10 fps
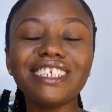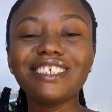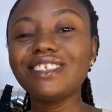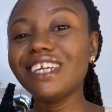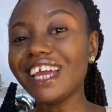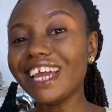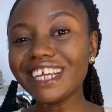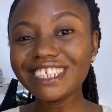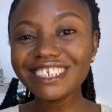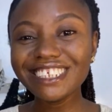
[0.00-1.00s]
to the
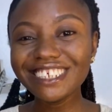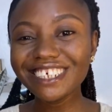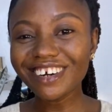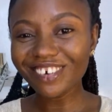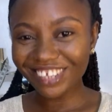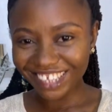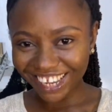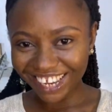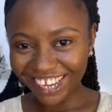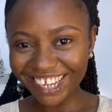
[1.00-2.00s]
end,
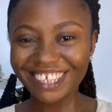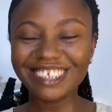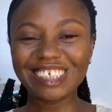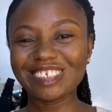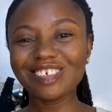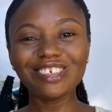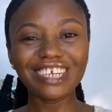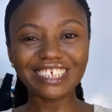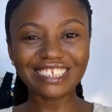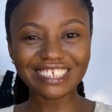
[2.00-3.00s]
okay? So you
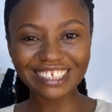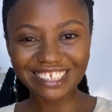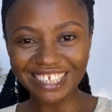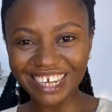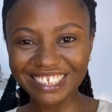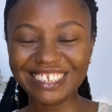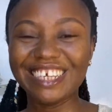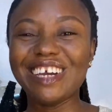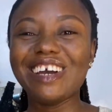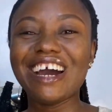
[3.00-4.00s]
can see that.
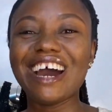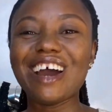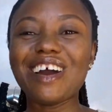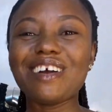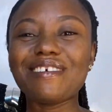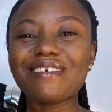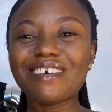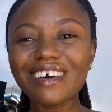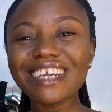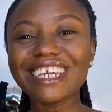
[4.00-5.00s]

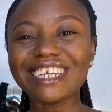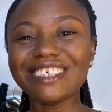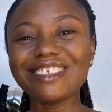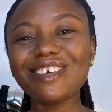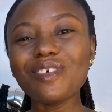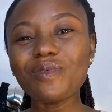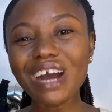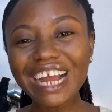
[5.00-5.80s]
Okay, so